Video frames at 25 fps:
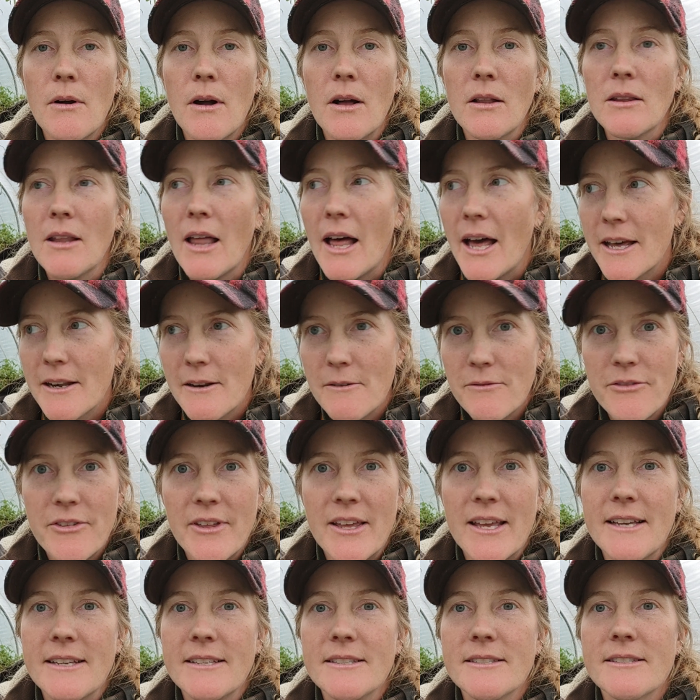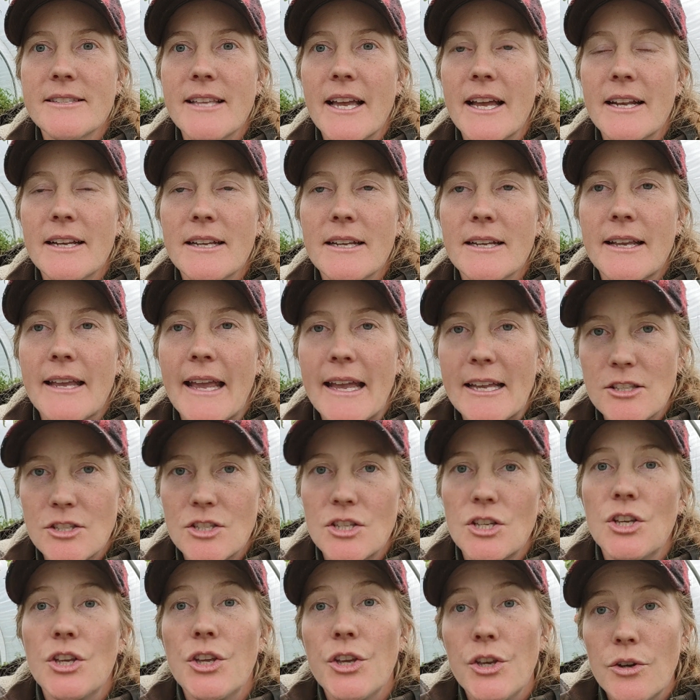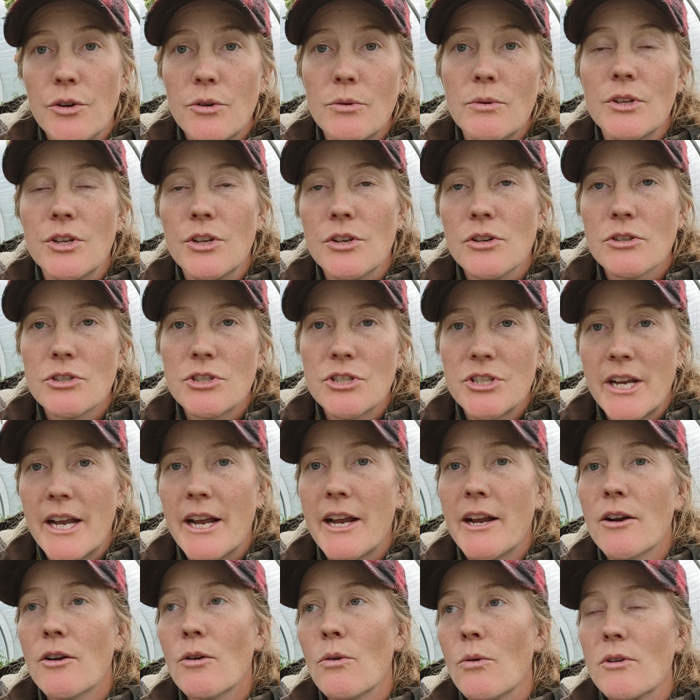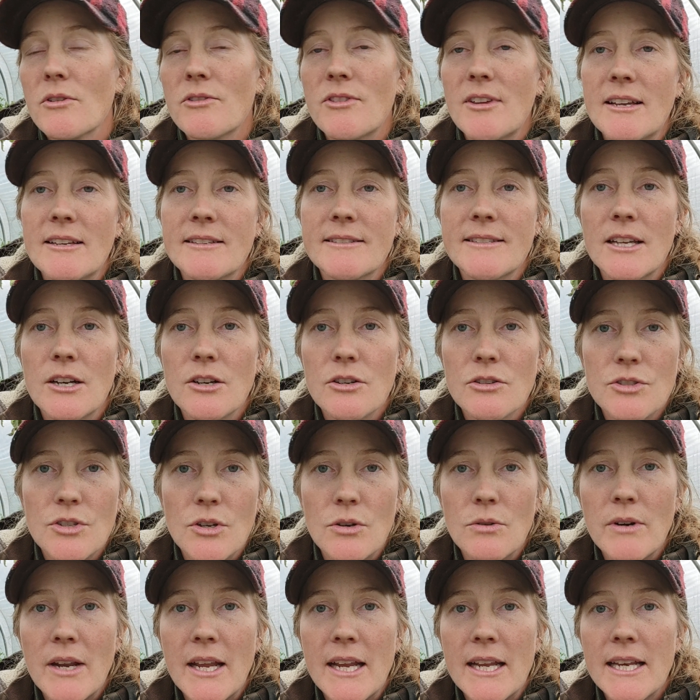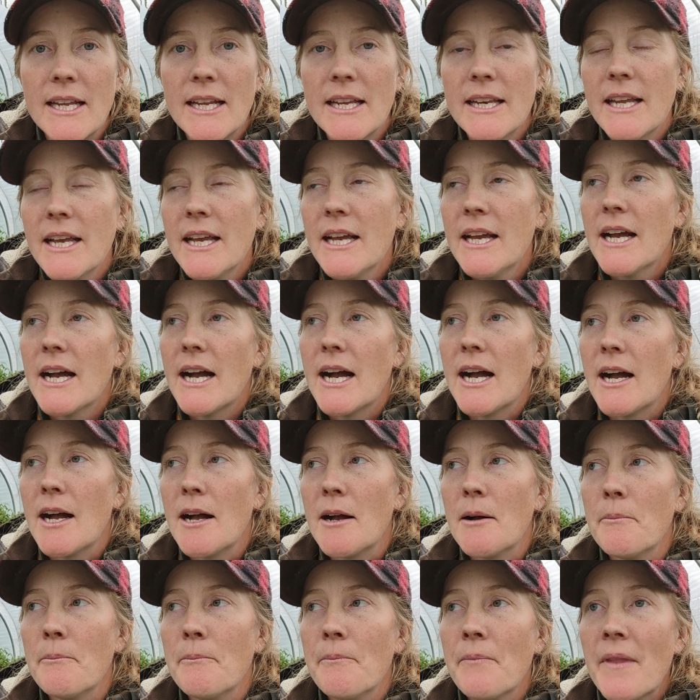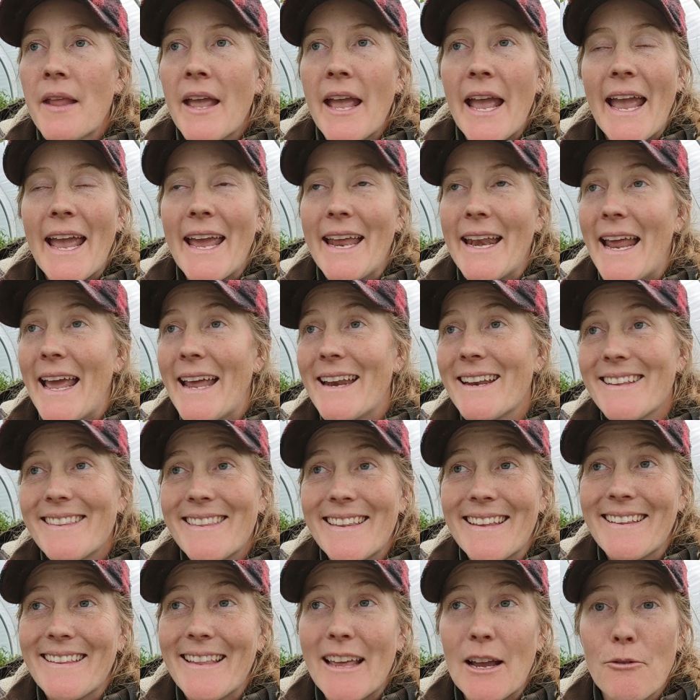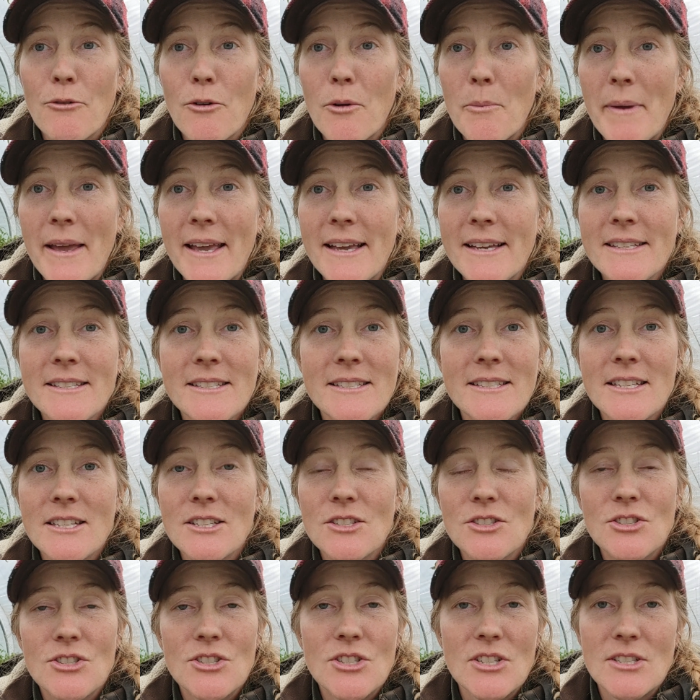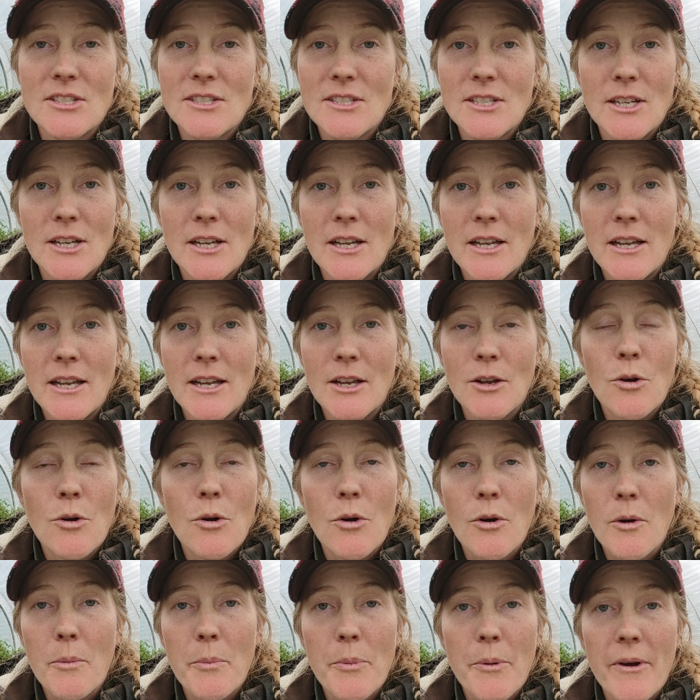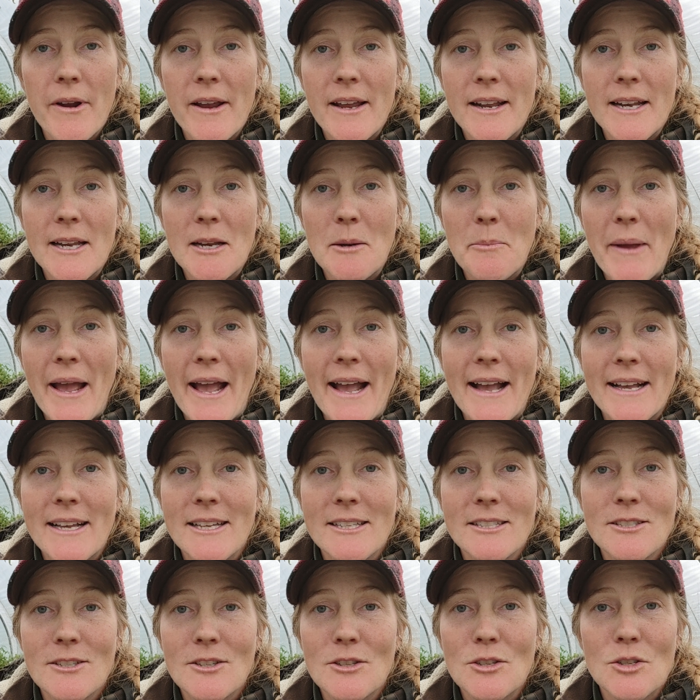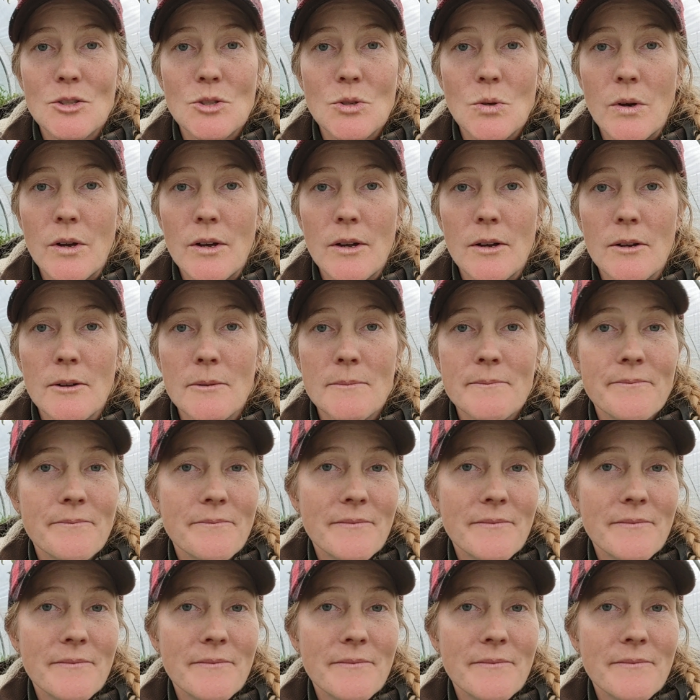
a lot of things that get to you in your share or things that are donated, and anything that remains is just incorporated back into the soil